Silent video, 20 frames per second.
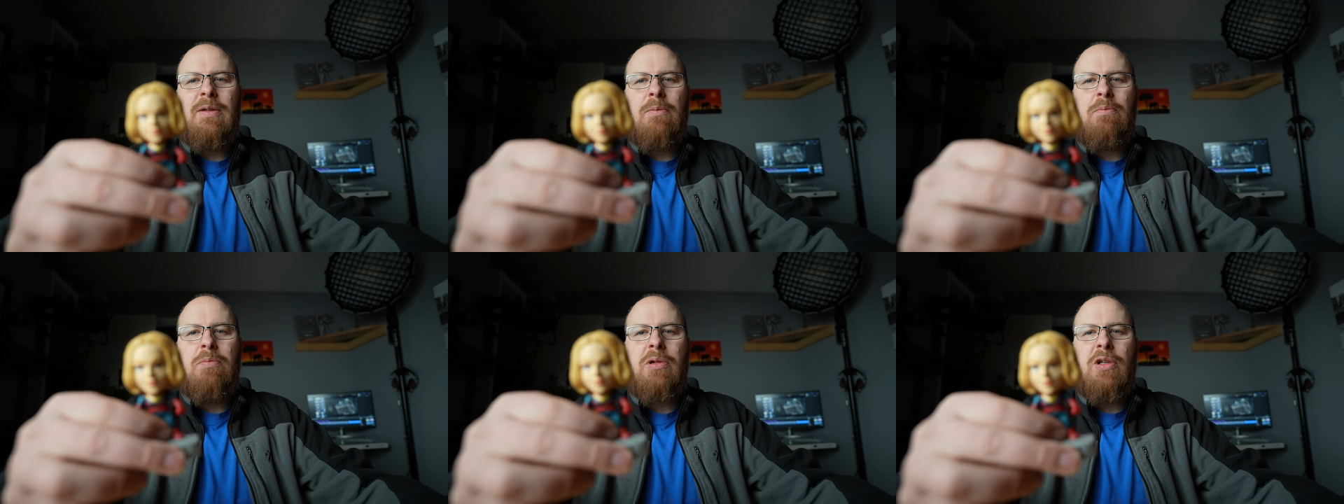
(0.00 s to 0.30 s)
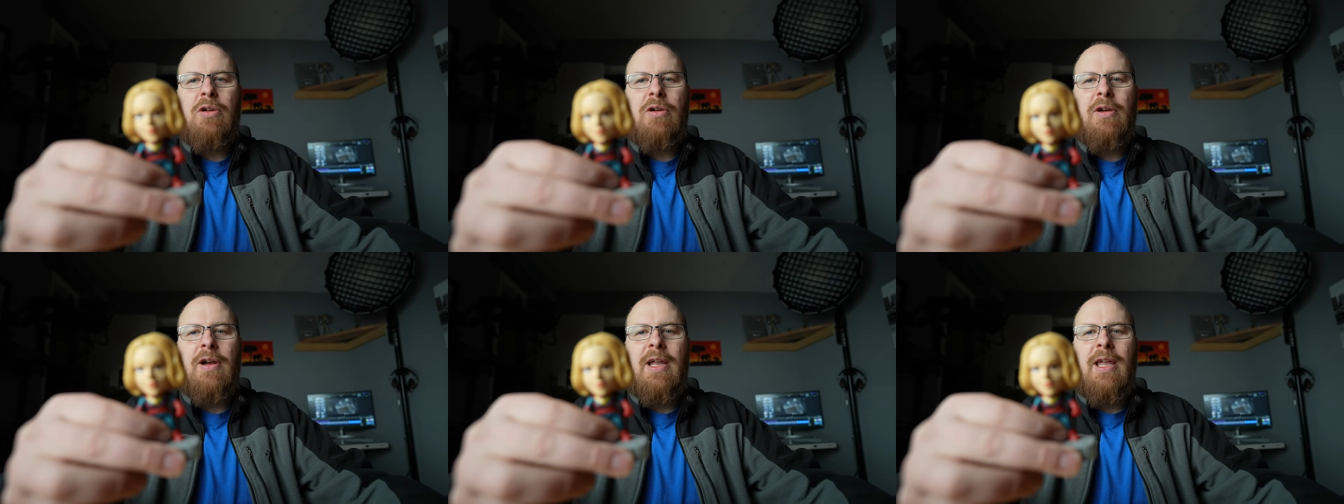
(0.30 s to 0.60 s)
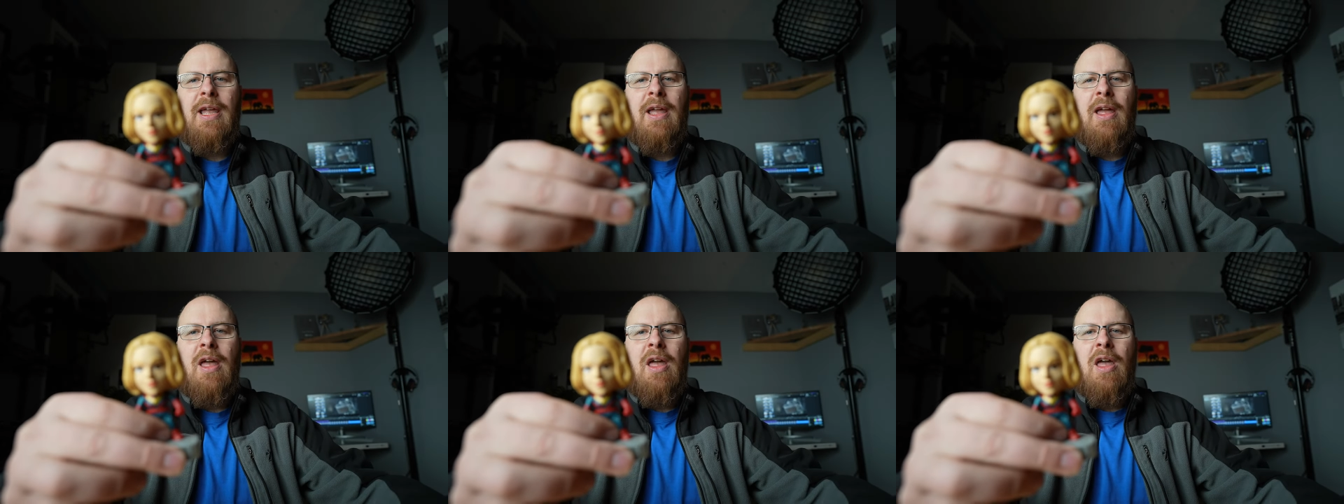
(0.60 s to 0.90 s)

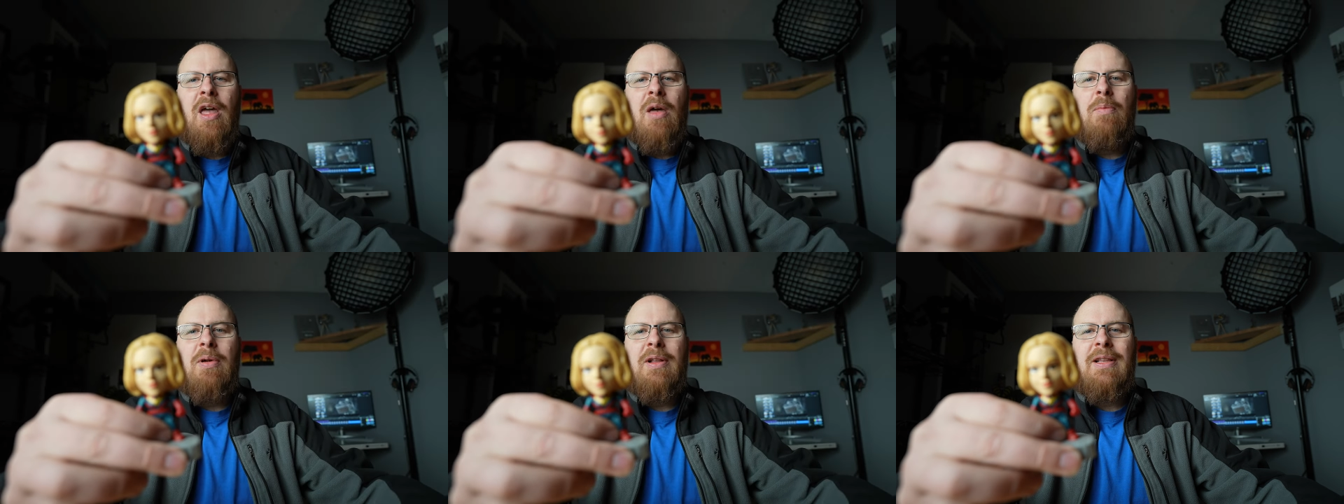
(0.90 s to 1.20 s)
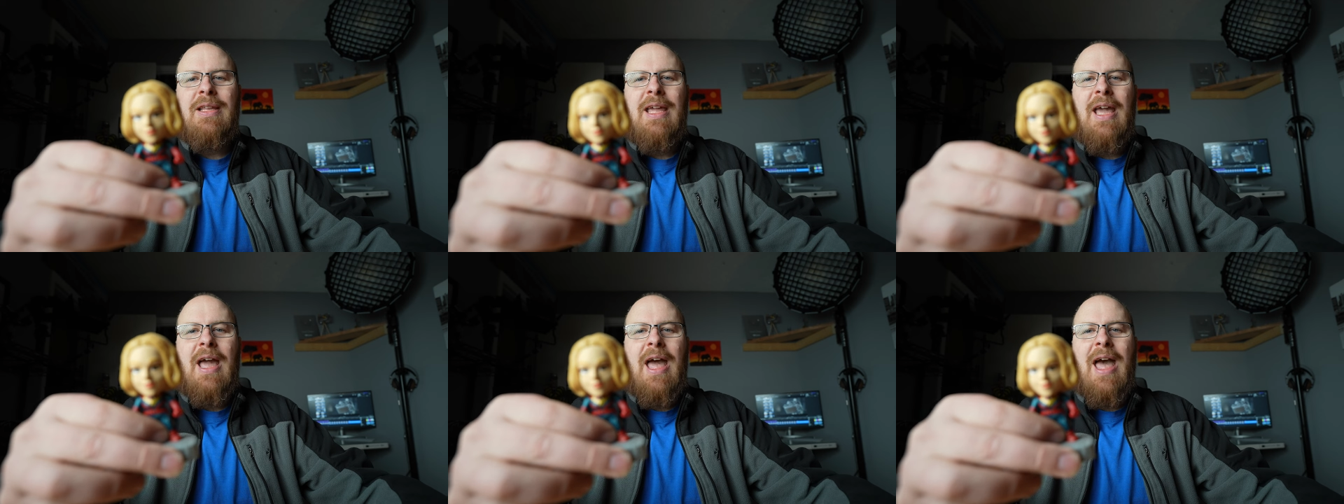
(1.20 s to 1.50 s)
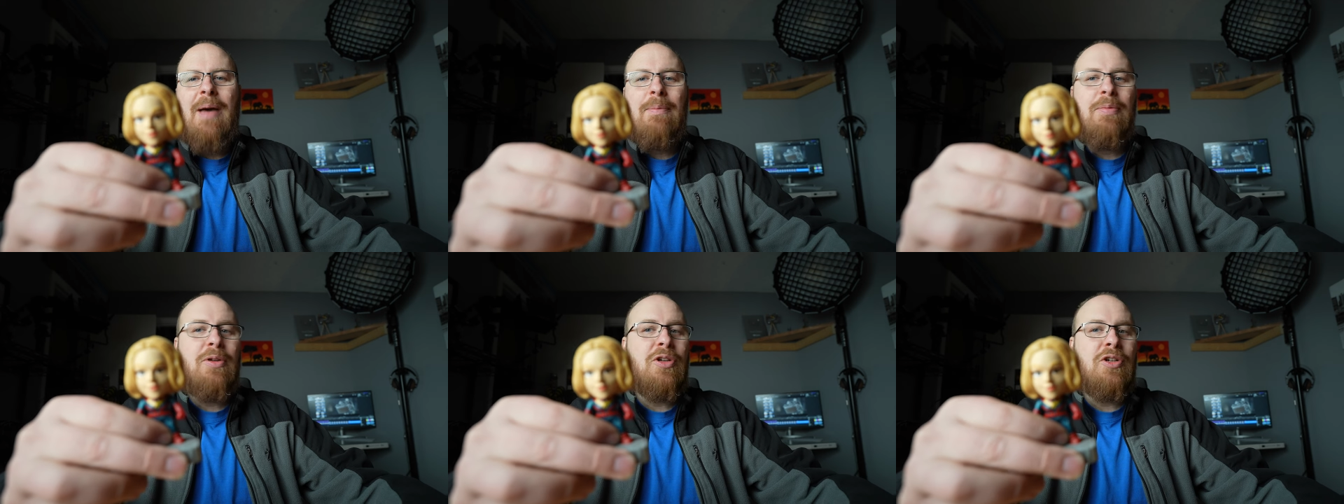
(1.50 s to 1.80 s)
blurry, but the
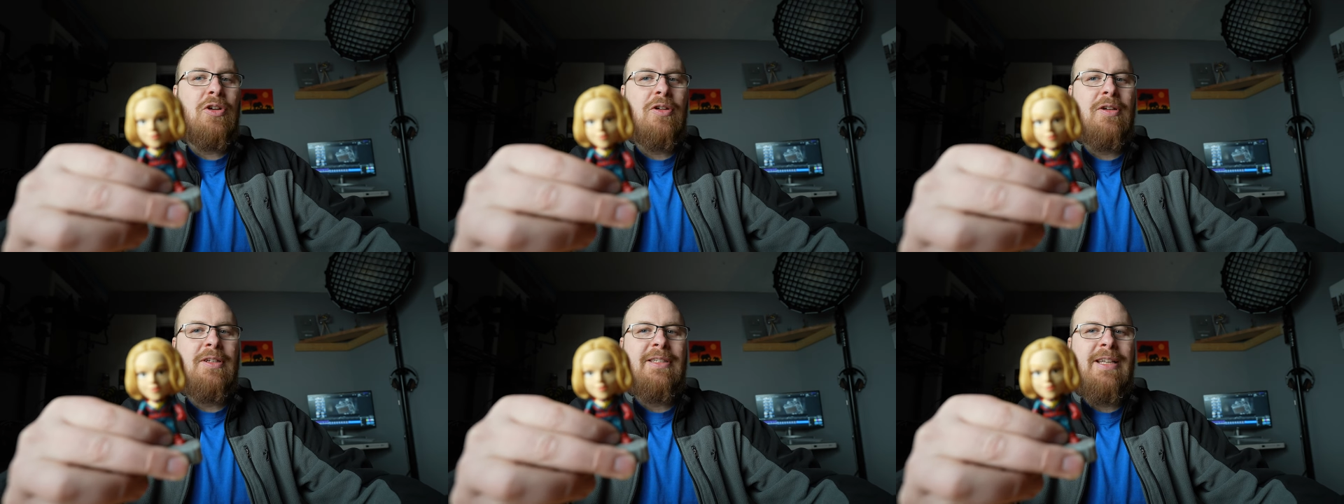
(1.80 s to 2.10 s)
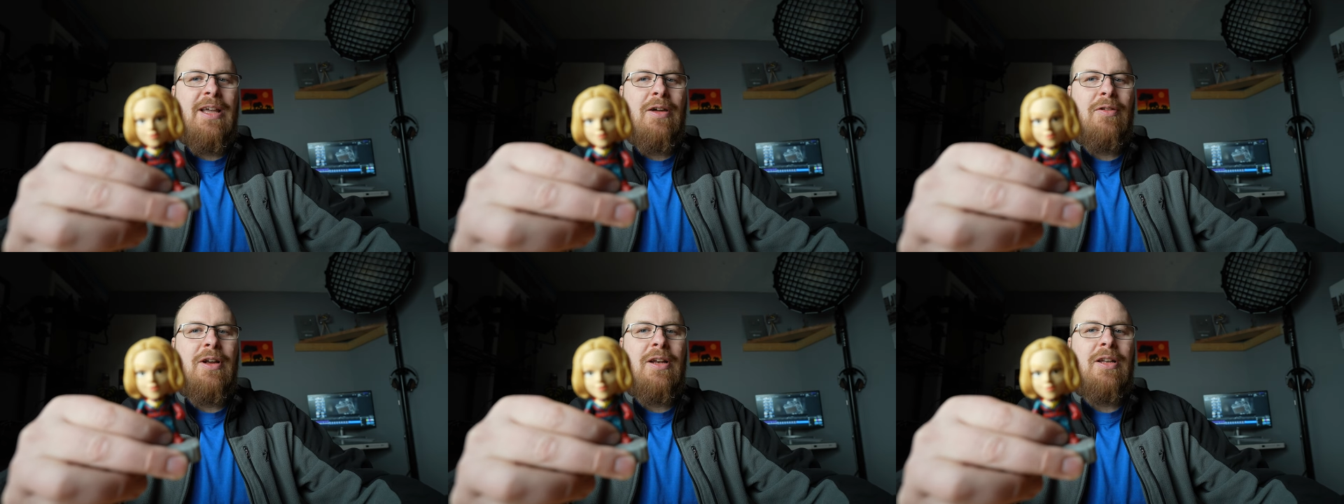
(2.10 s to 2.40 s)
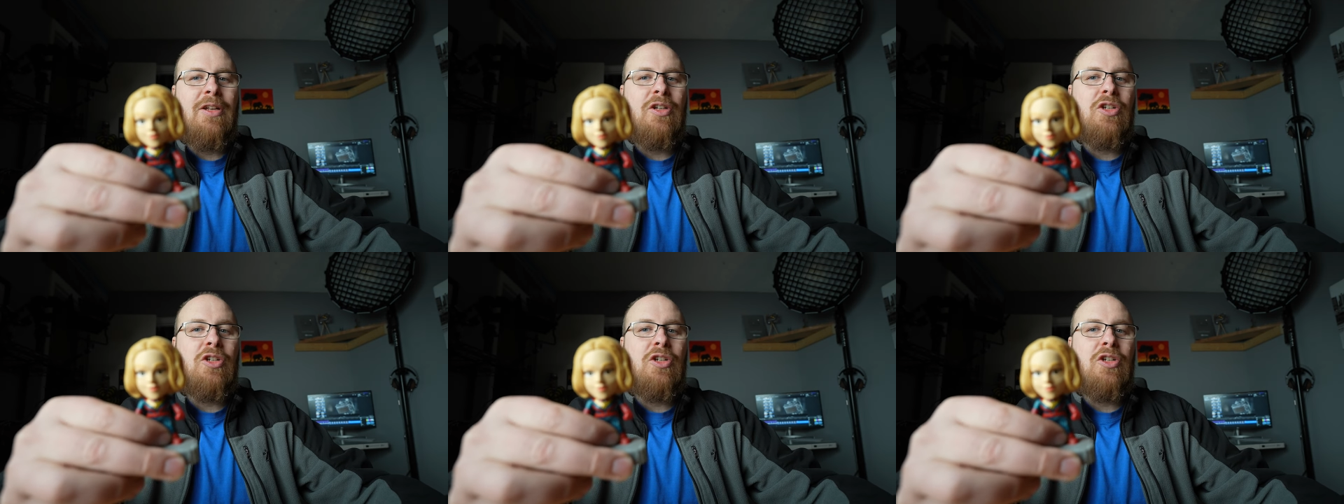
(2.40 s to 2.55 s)
aperture is now going to